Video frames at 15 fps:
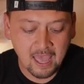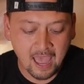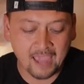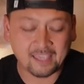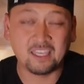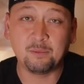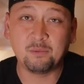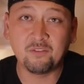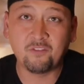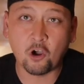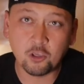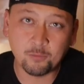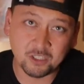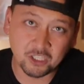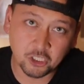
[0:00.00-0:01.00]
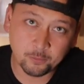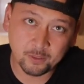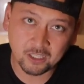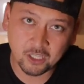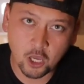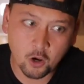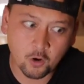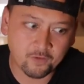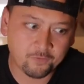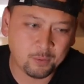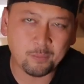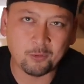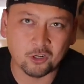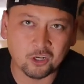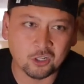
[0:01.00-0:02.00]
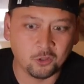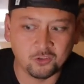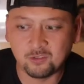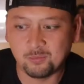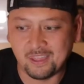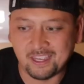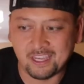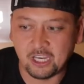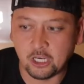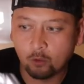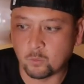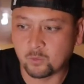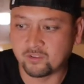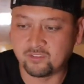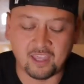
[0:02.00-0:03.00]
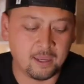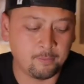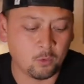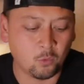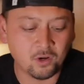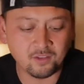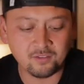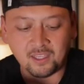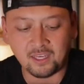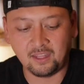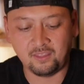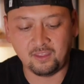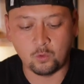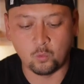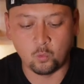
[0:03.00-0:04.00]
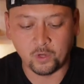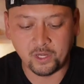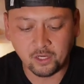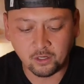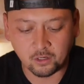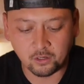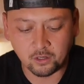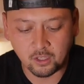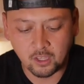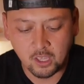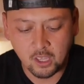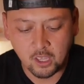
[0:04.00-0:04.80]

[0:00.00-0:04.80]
I can keep the volume a little bit low. If people are close to me, they can hear what we're saying, but we're not saying anything weird.